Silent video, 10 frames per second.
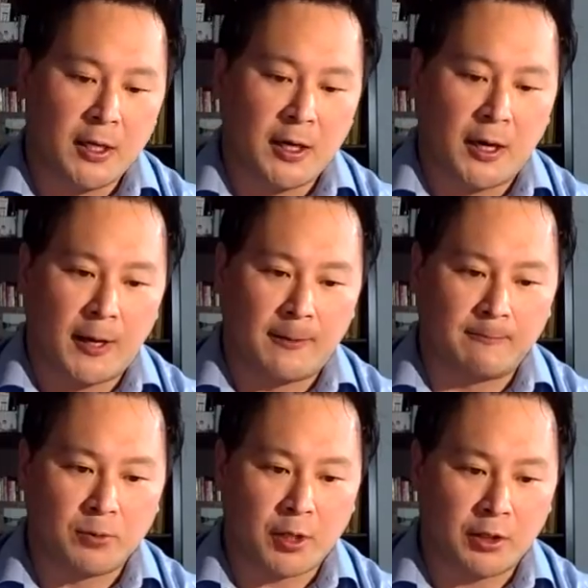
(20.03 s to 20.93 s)

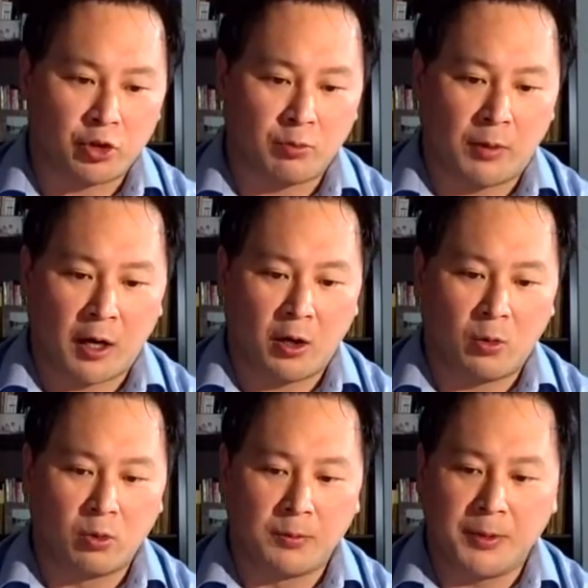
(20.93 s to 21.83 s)
And
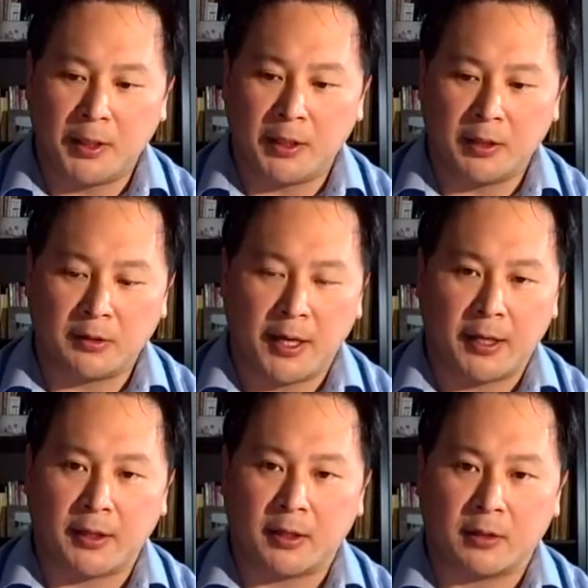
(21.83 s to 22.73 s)
tomorrow we'll be
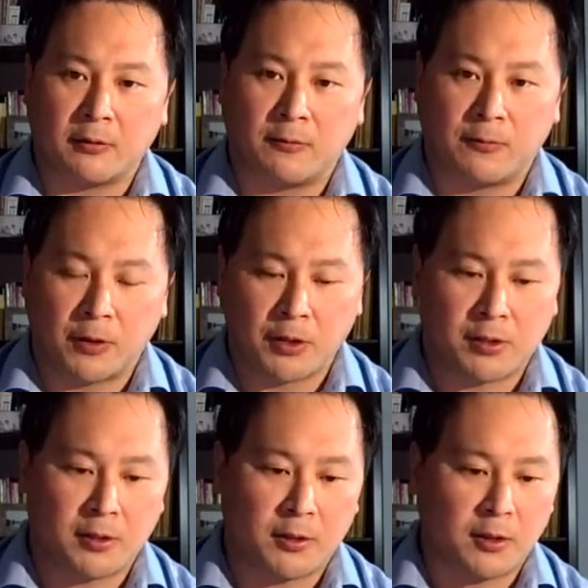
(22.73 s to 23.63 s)
taking the
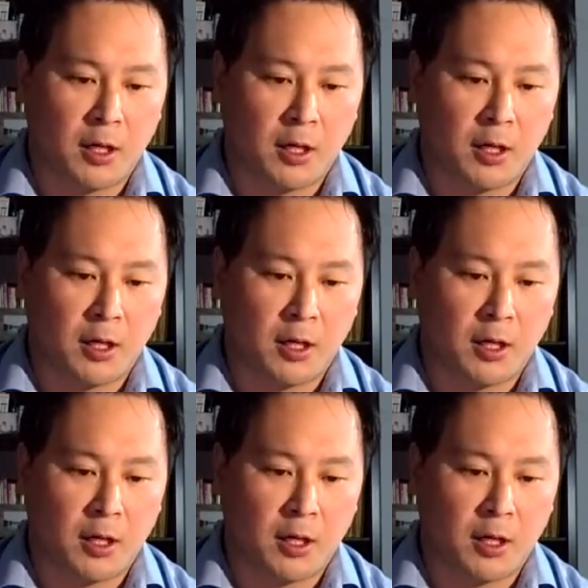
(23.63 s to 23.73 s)
first